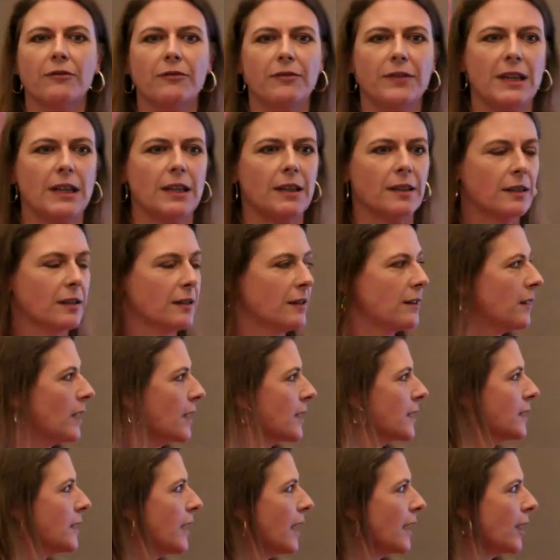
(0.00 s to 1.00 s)
feet
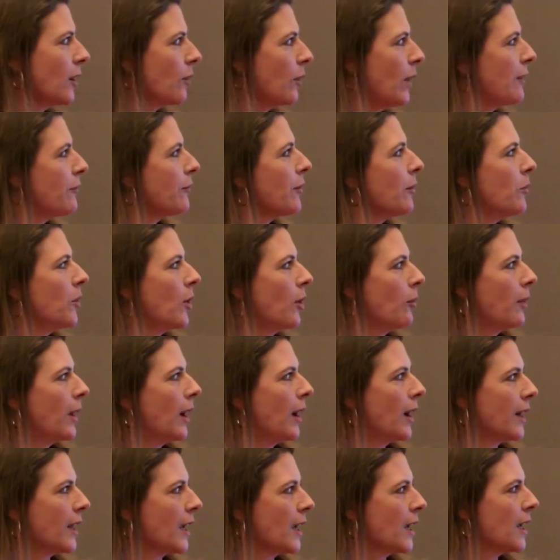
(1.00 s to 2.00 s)
extending away from their
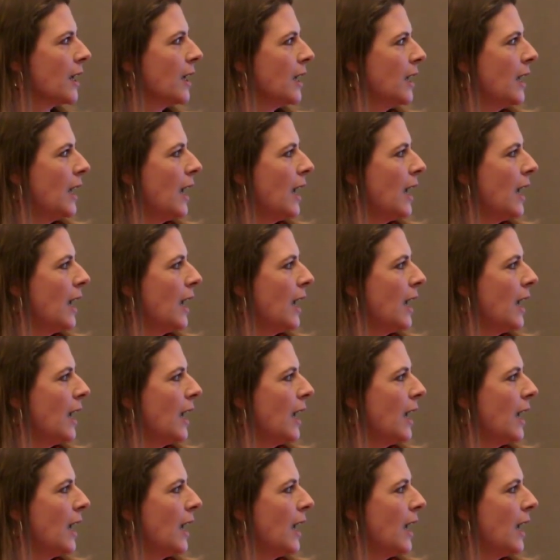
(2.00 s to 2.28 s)
body